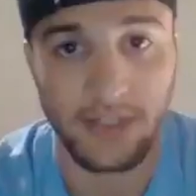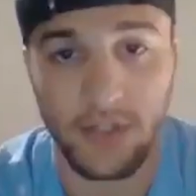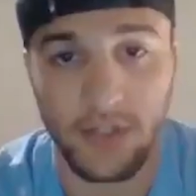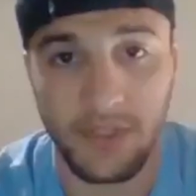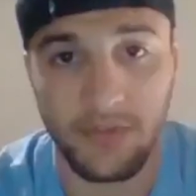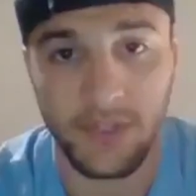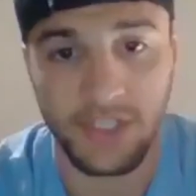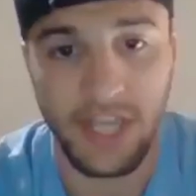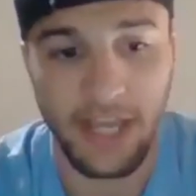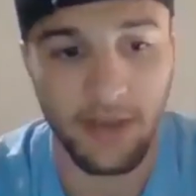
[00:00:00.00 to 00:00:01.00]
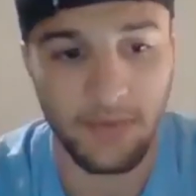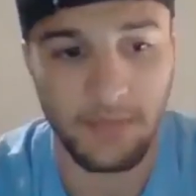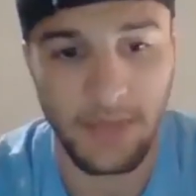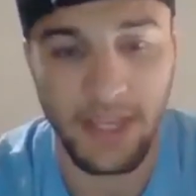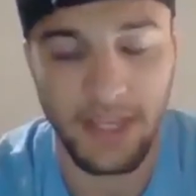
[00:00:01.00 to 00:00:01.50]
so he reached out
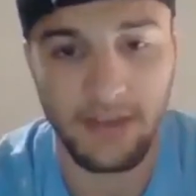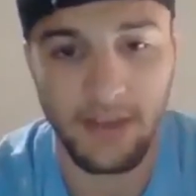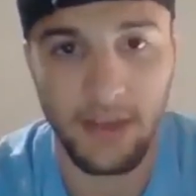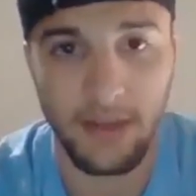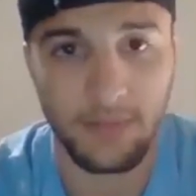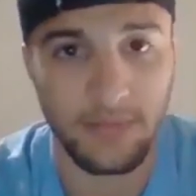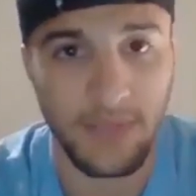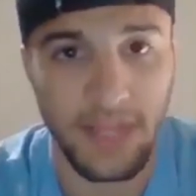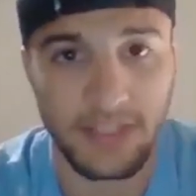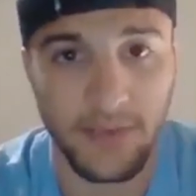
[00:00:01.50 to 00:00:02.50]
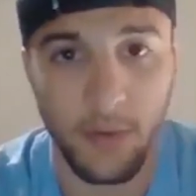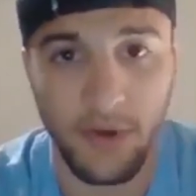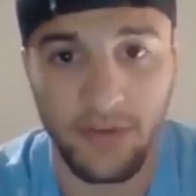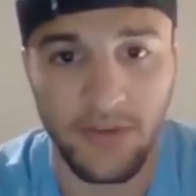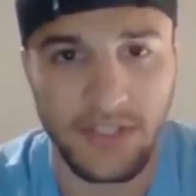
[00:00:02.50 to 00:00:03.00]
and um, asked if I
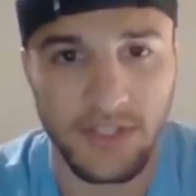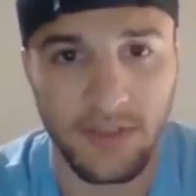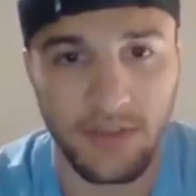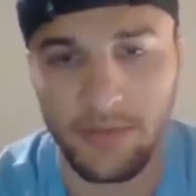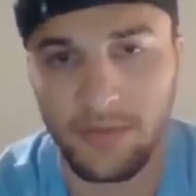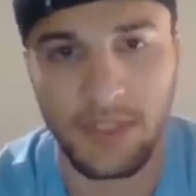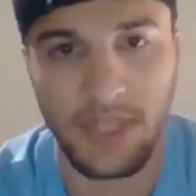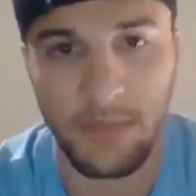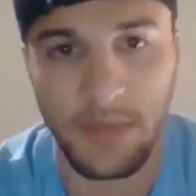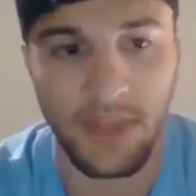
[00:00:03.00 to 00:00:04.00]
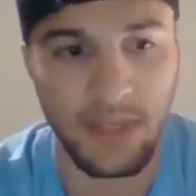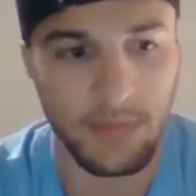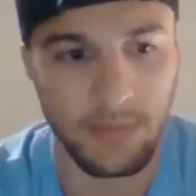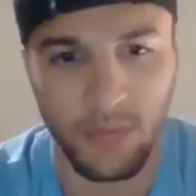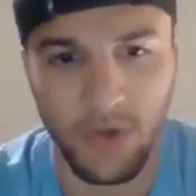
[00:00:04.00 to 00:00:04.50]
wanted to wrestle and gave me like
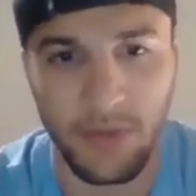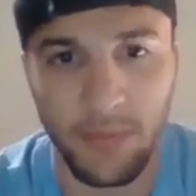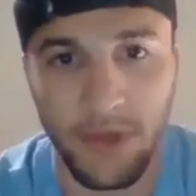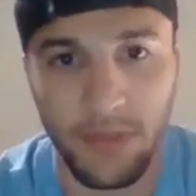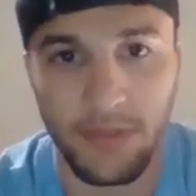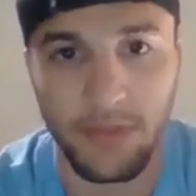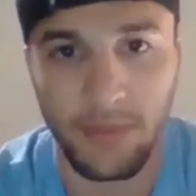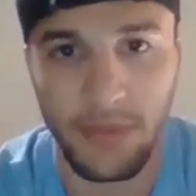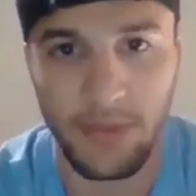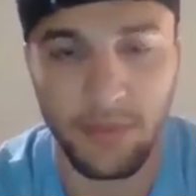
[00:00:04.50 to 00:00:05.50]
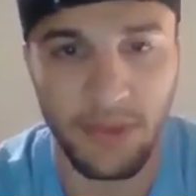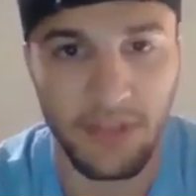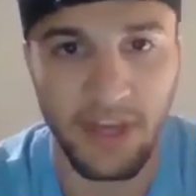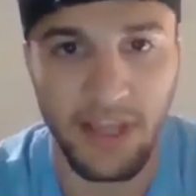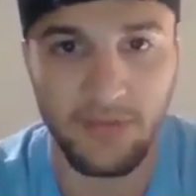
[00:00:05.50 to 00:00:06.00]
what month, maybe a month
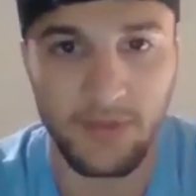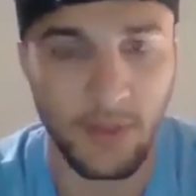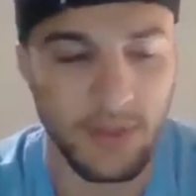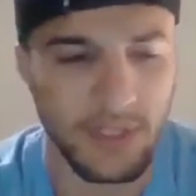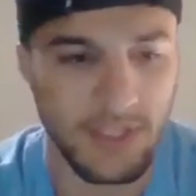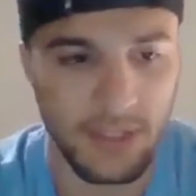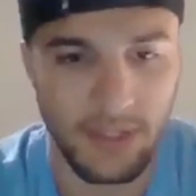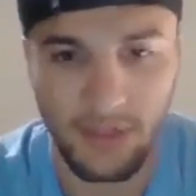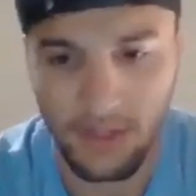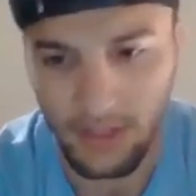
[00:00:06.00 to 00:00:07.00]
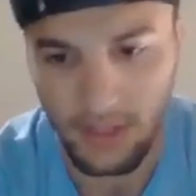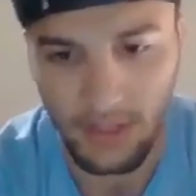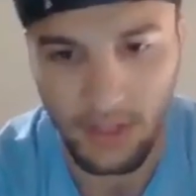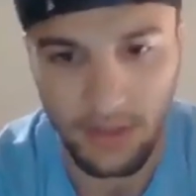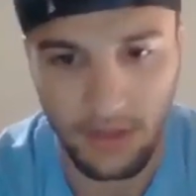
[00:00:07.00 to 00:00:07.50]
and a half notice. And
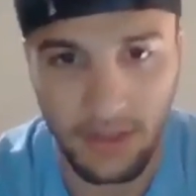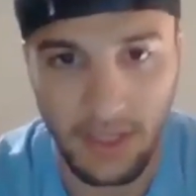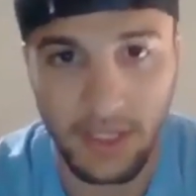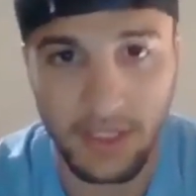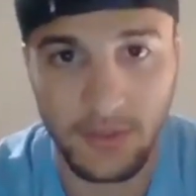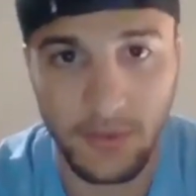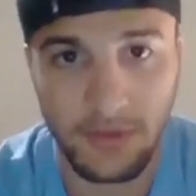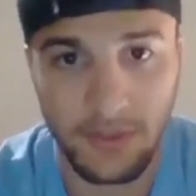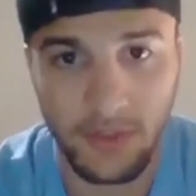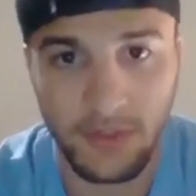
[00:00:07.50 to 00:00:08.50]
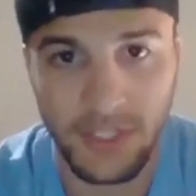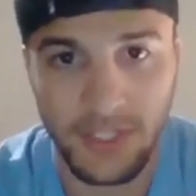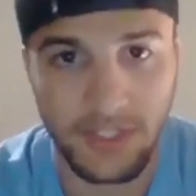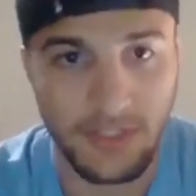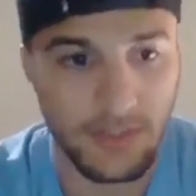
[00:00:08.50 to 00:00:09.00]
the thing is with
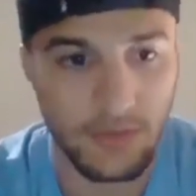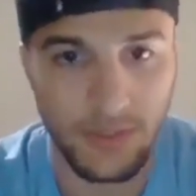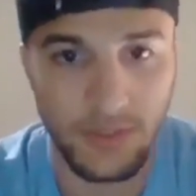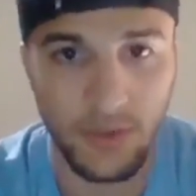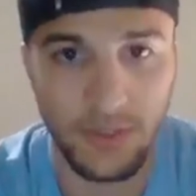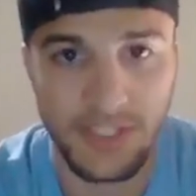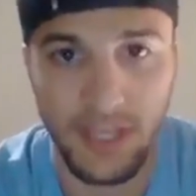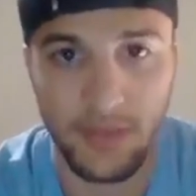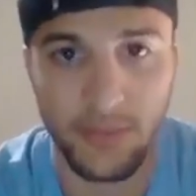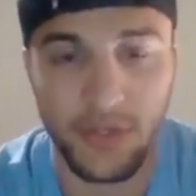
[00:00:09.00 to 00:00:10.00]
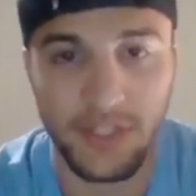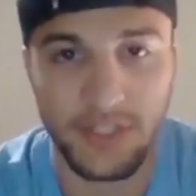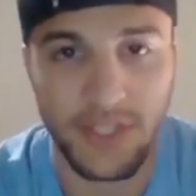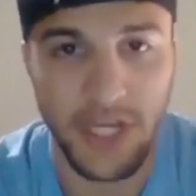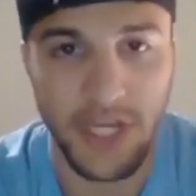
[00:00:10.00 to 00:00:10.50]
coaching is you always stay in pretty
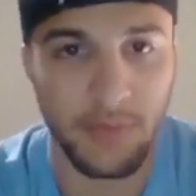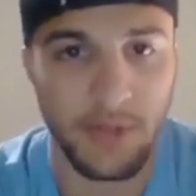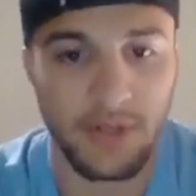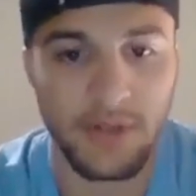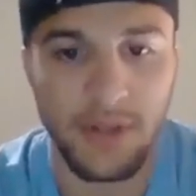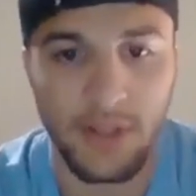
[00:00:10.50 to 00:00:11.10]
good shape and